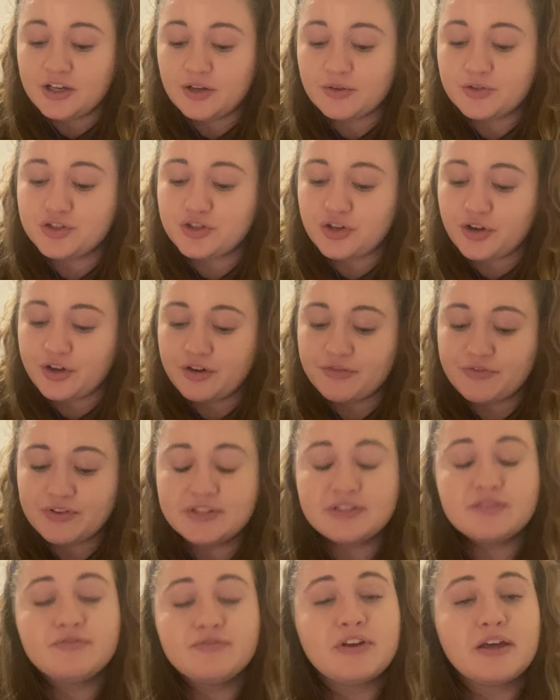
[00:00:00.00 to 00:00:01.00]
Show your
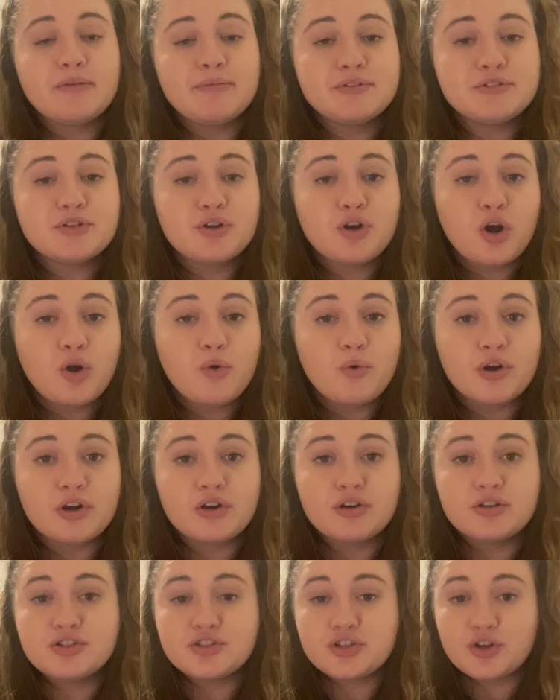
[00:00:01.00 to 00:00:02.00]
friends and families, the
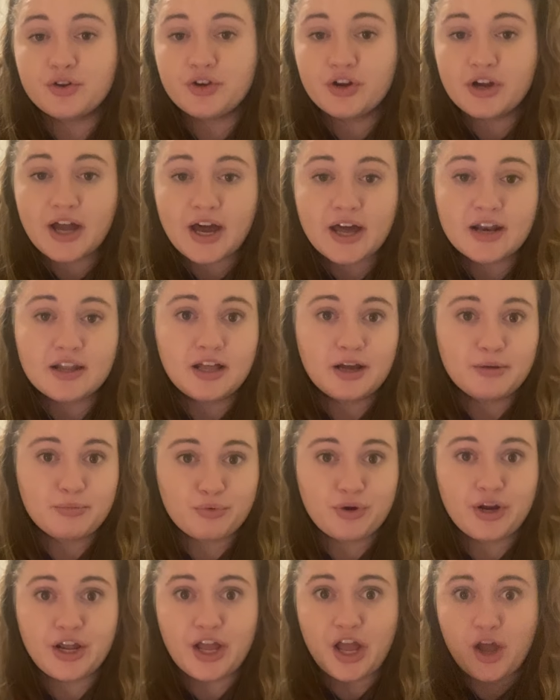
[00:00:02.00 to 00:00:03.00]
coworkers, show your catalog,
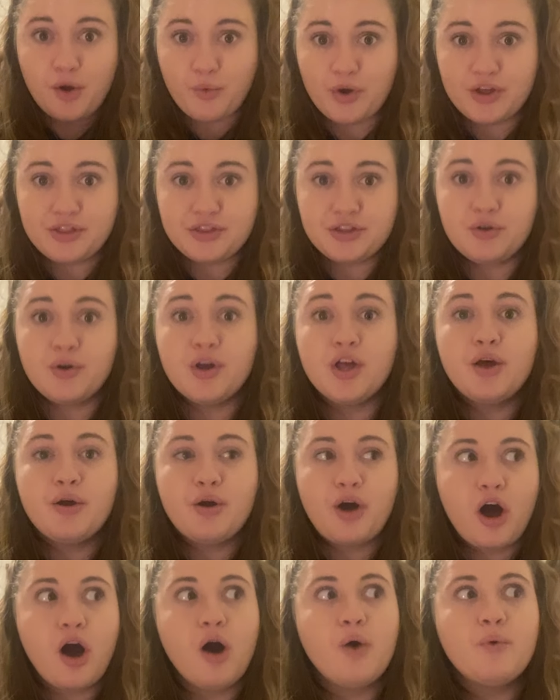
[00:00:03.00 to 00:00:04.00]
bring it with you.
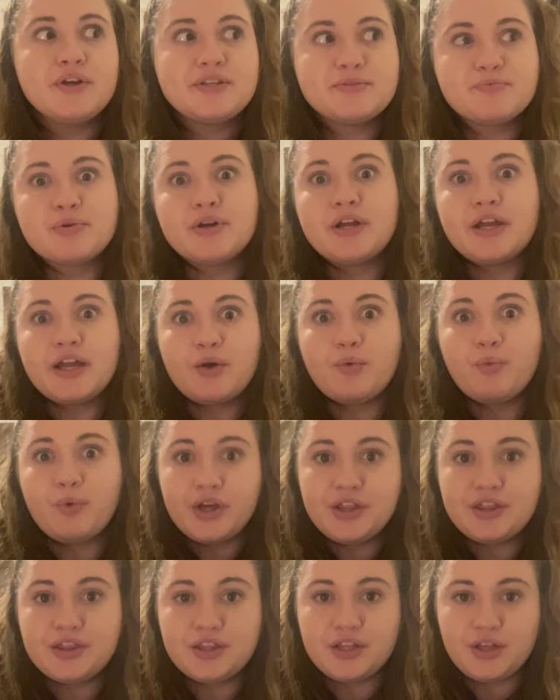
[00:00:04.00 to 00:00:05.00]
Always bring it
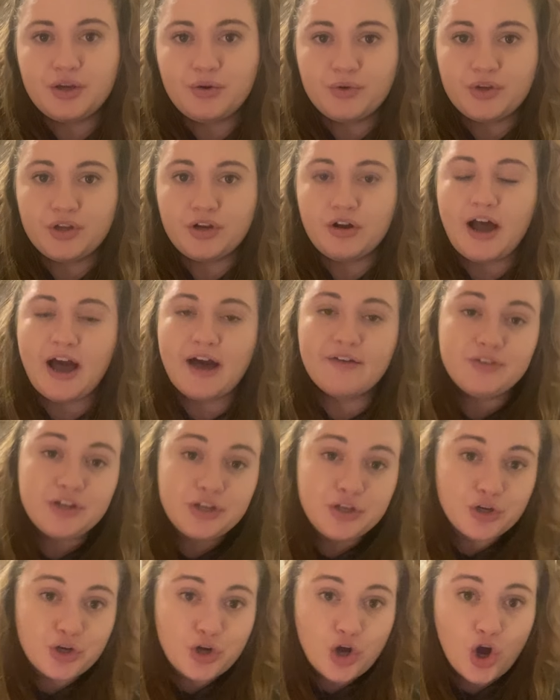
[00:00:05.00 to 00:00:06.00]
with you. Have it
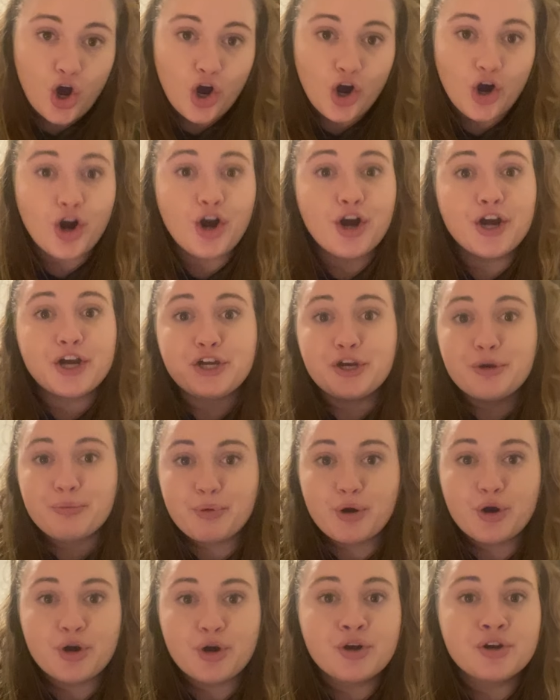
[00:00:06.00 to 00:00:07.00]
in your car, in your
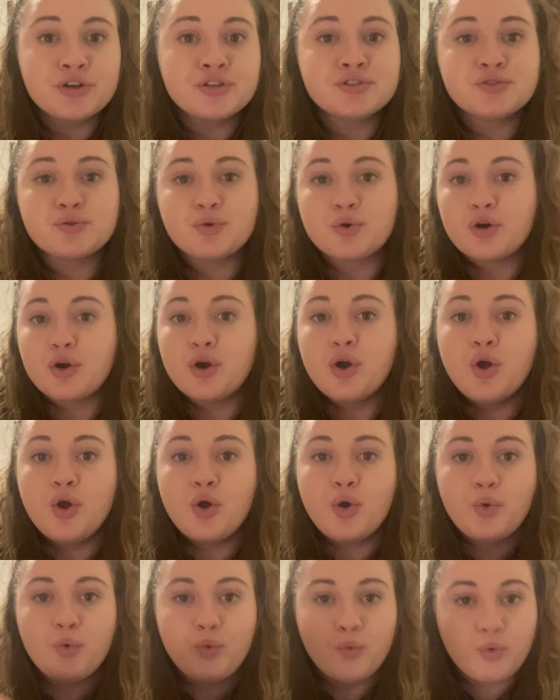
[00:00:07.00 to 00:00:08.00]
purse, or
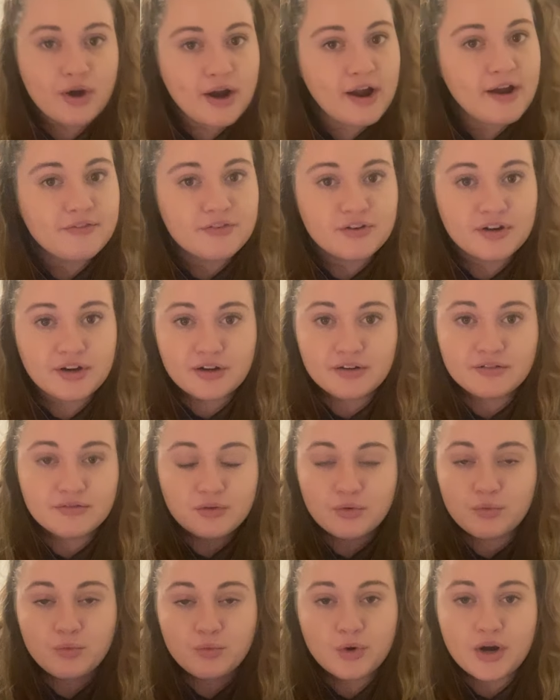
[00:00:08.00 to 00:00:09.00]

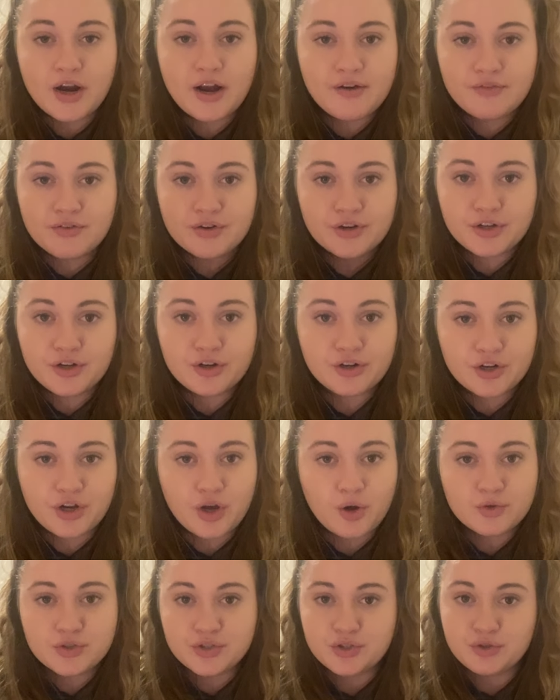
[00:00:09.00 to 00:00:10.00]
wherever your
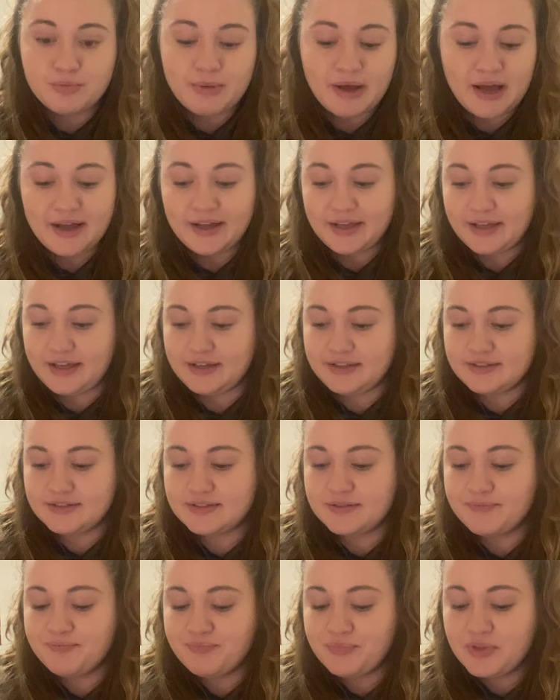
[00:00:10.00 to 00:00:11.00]
go-to bag
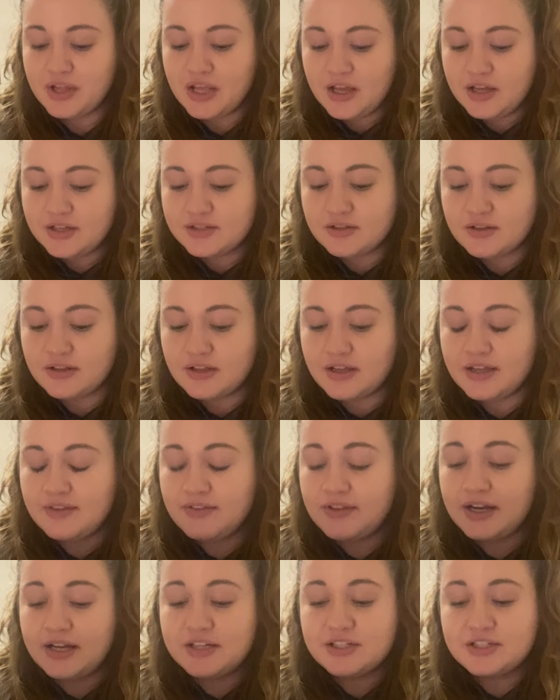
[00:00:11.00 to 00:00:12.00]
is. And
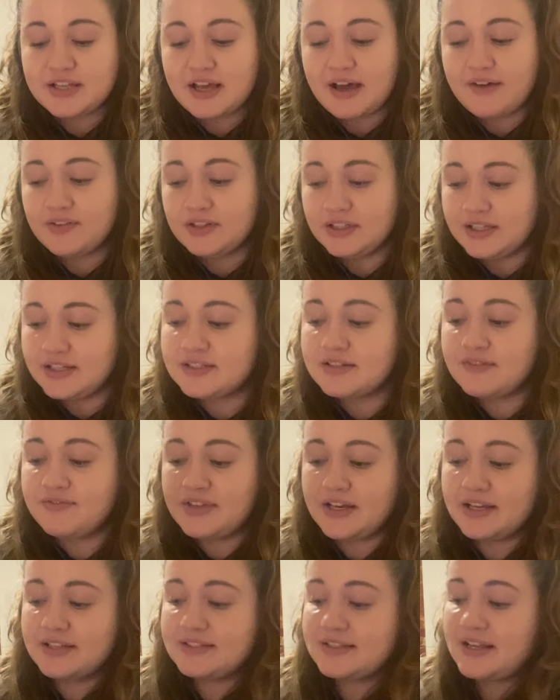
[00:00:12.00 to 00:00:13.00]
then I just have a list of
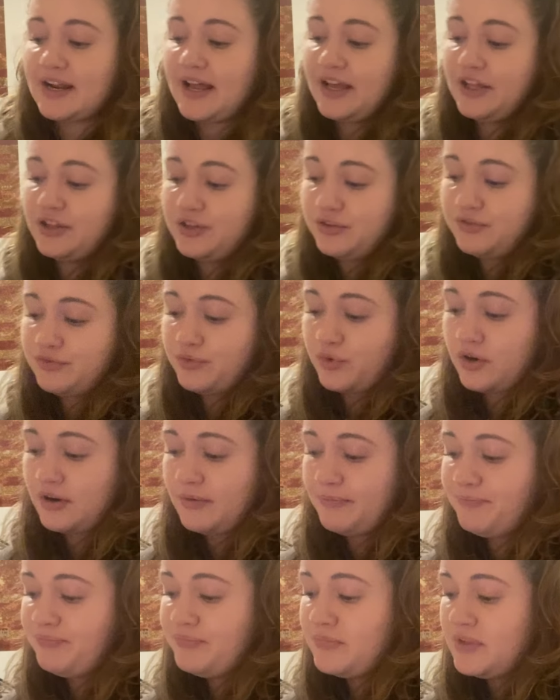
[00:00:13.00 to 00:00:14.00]
things that I include for
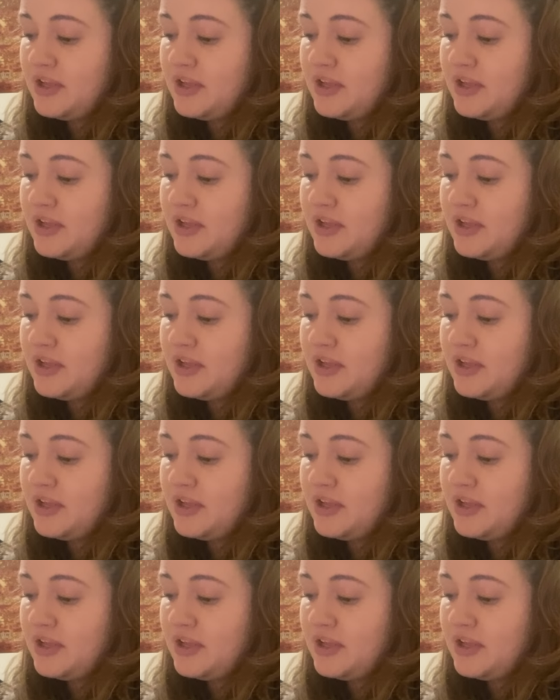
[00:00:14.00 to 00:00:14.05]
them.